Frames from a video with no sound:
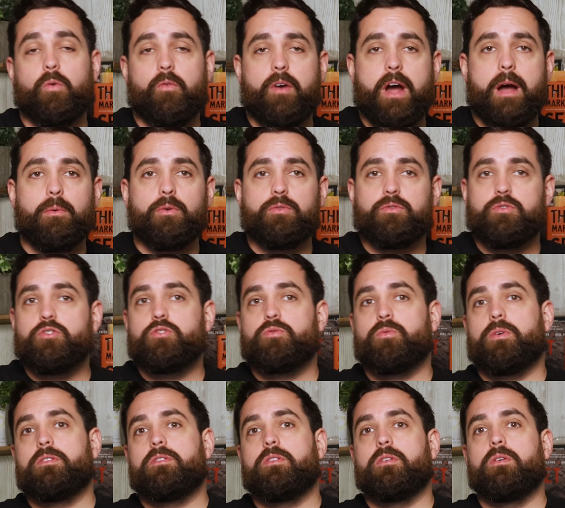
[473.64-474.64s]
arrivals. You just
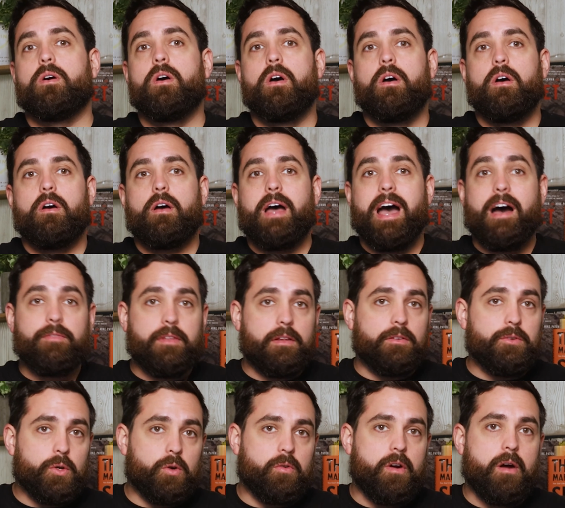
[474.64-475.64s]
want to have the
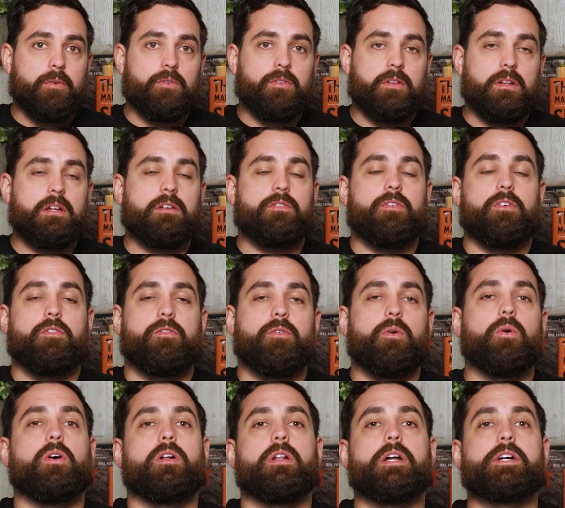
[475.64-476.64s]
new arrivals link for the
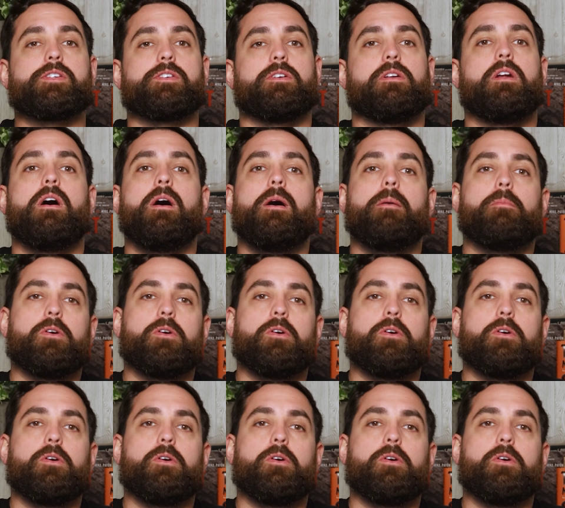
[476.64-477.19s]
full collection,